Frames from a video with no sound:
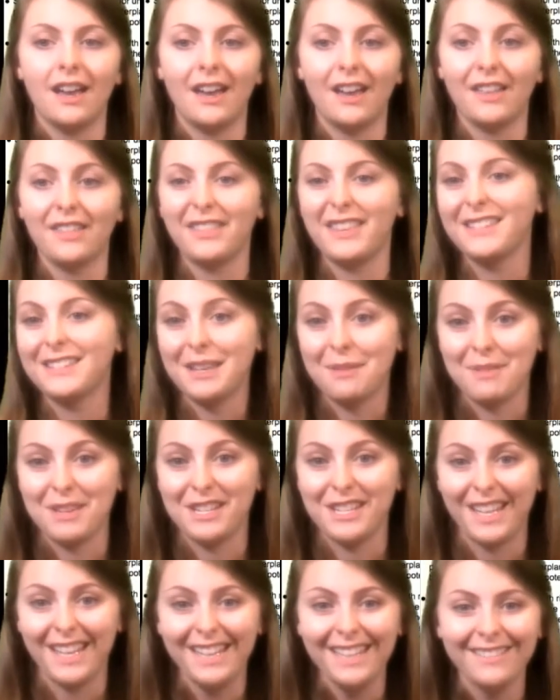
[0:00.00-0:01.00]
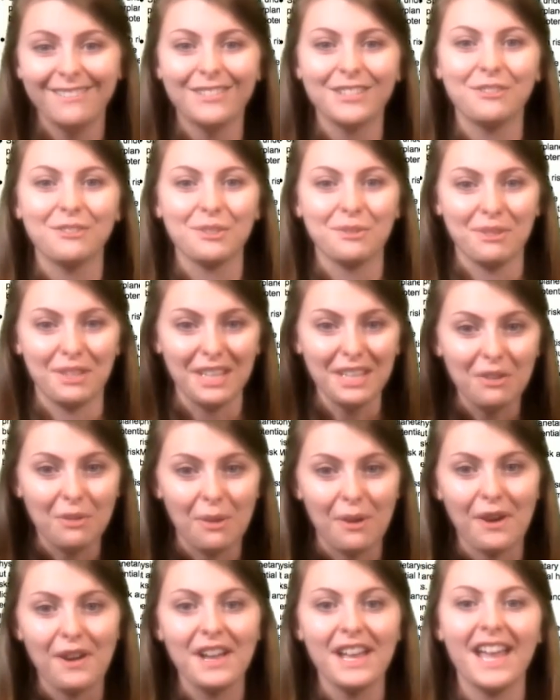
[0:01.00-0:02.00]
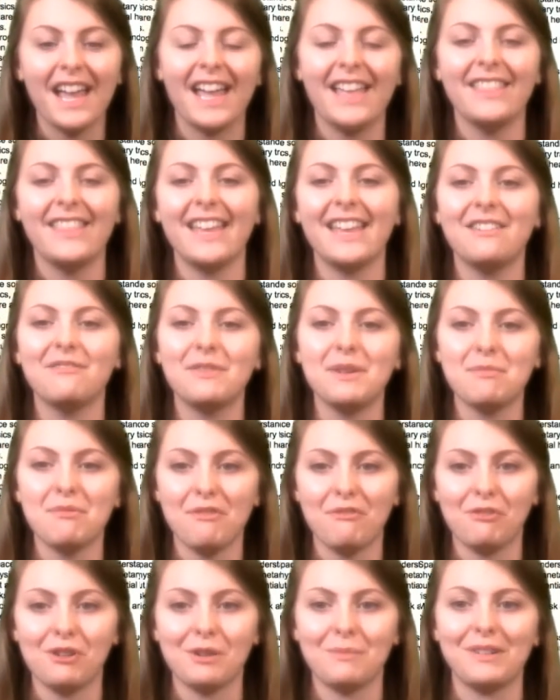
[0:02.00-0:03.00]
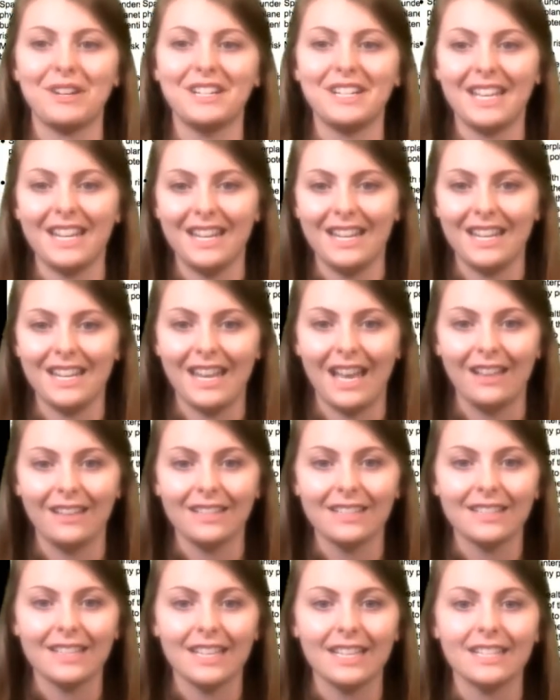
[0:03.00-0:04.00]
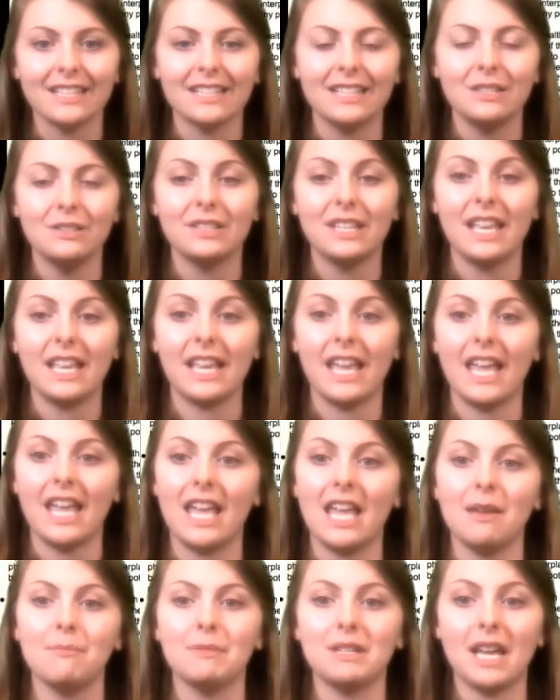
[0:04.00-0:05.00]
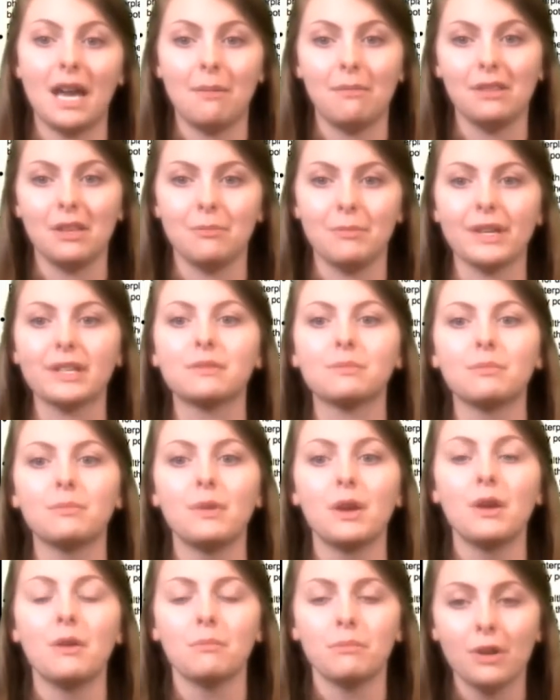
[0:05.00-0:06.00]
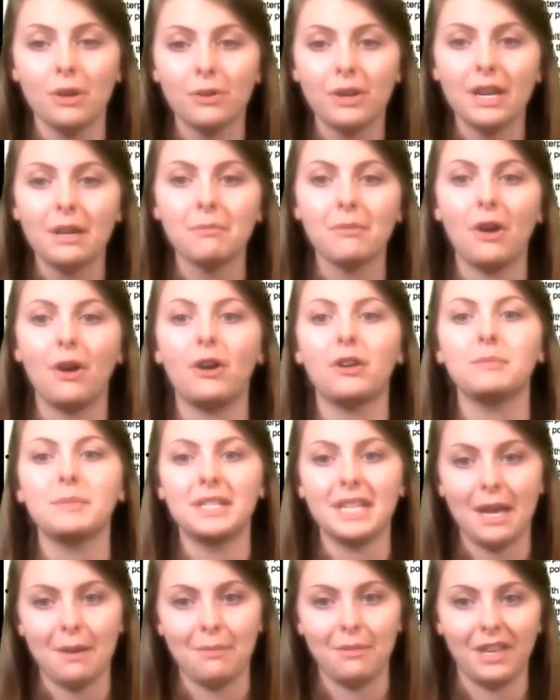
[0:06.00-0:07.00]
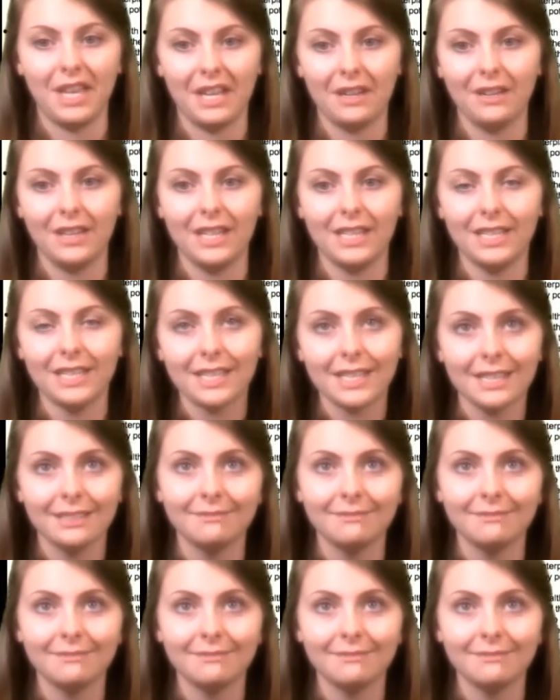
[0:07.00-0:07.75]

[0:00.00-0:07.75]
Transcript: this imaging, which was really cool. And then we performed our data analysis using a metabolomics program called MetaboAnalyst.